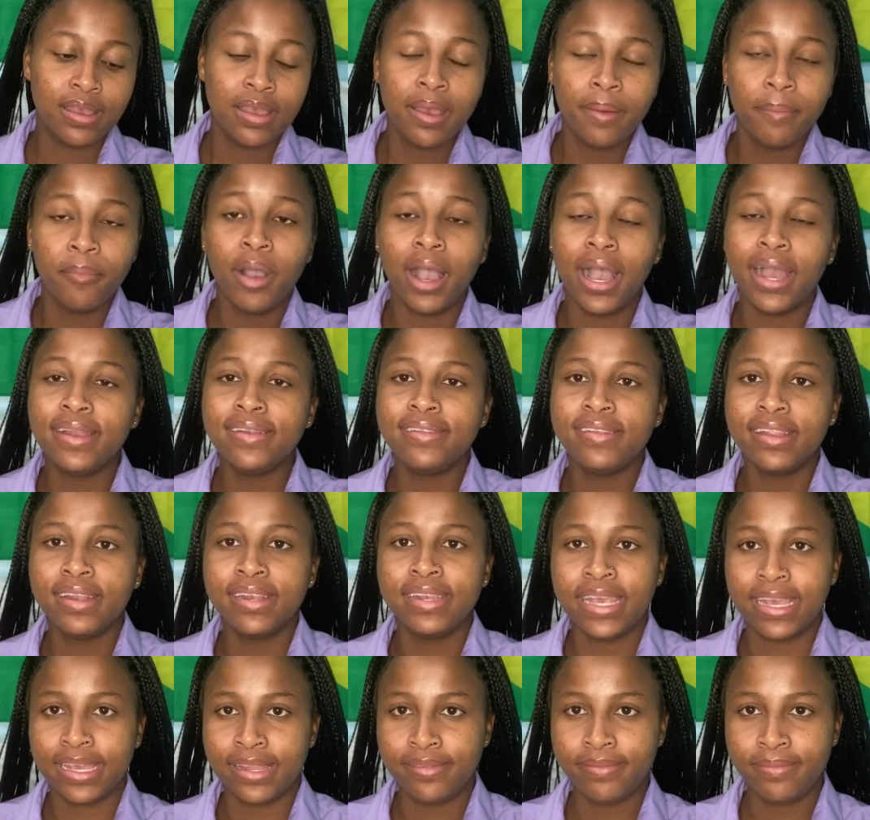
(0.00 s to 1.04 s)
But until
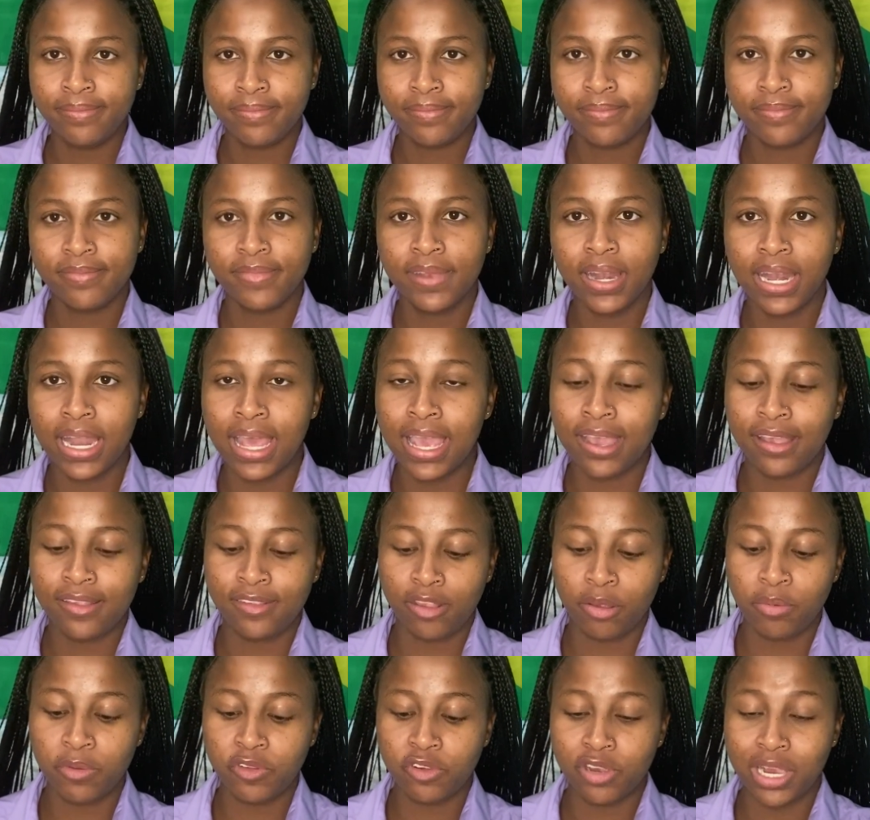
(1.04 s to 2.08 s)
then, like,
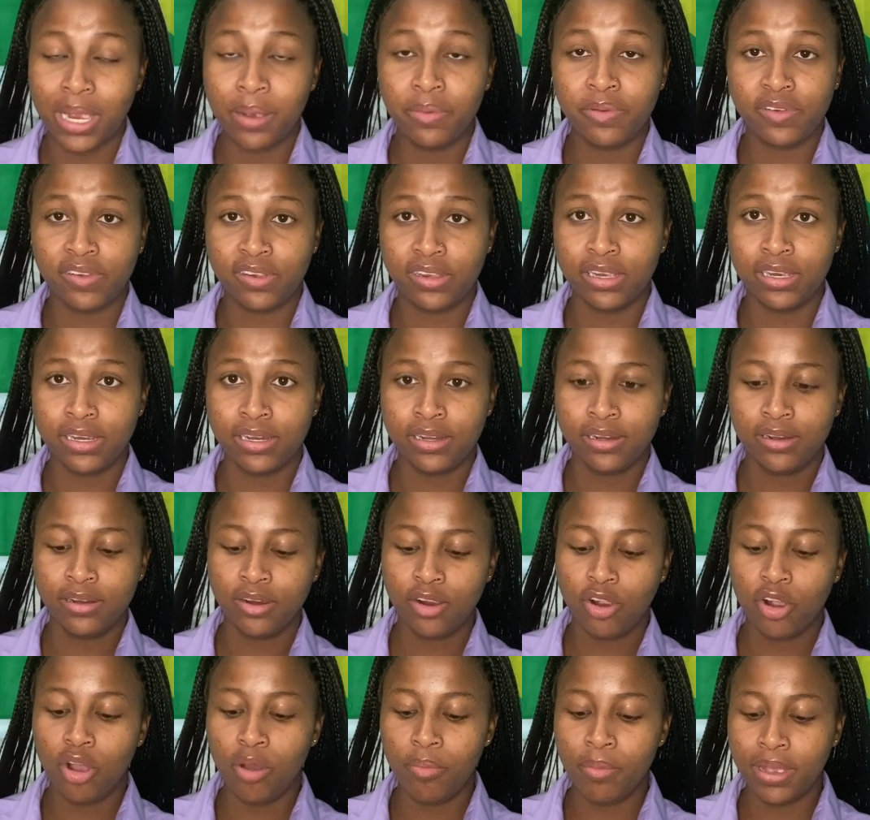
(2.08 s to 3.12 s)
subscribe, share,
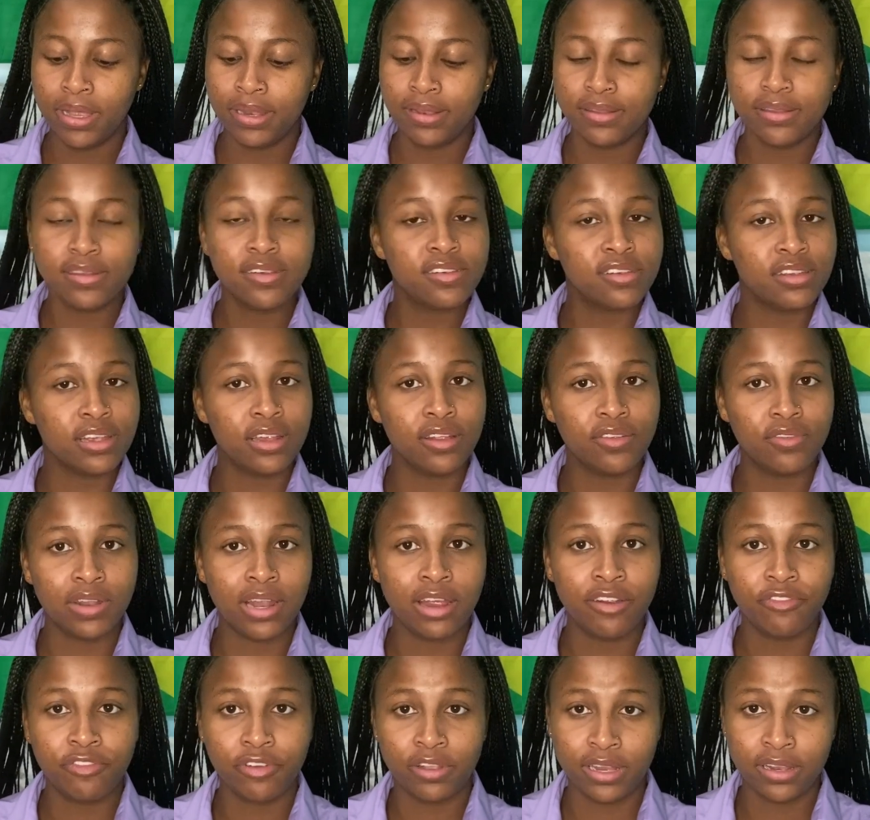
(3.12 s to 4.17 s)
comment, share this with a
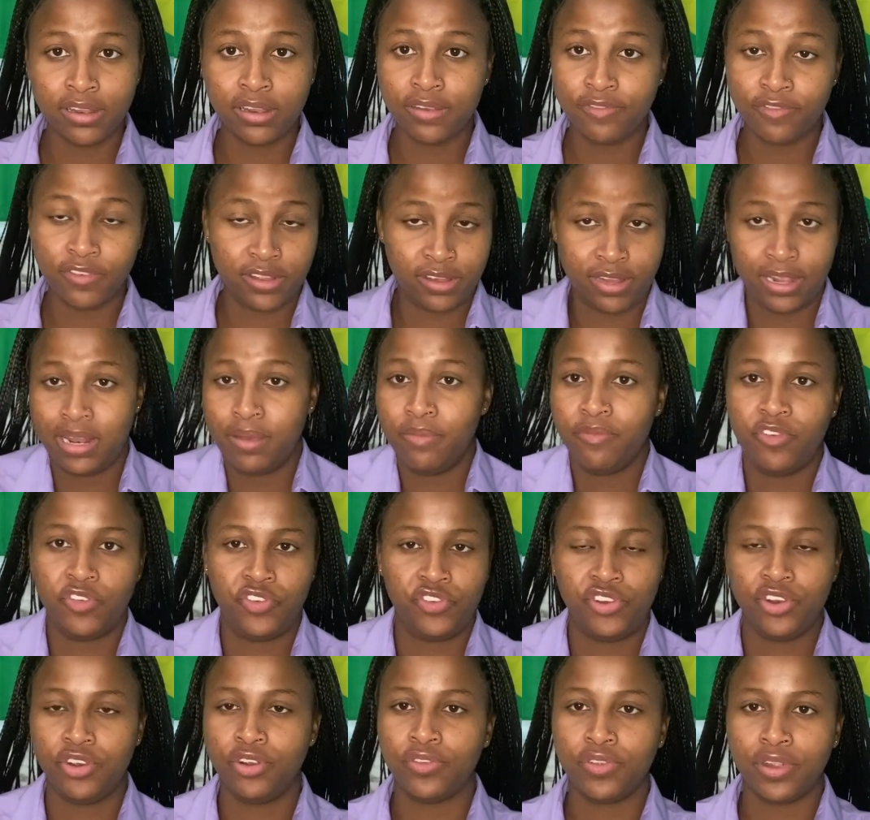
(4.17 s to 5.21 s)
friend, tell them to
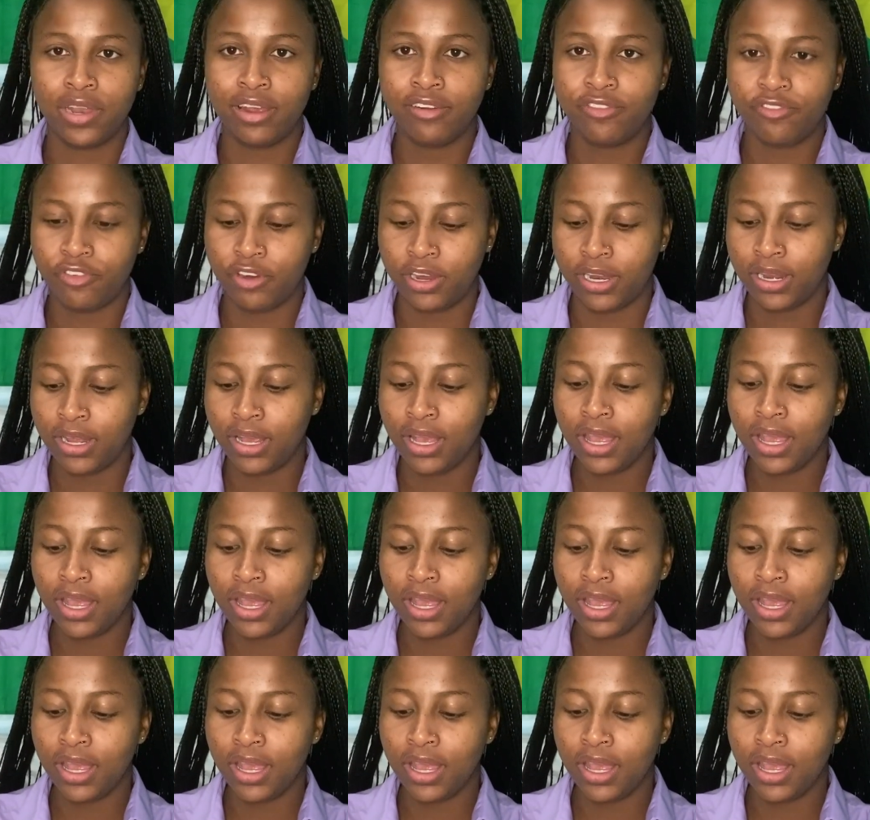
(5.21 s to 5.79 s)
share it with a friend.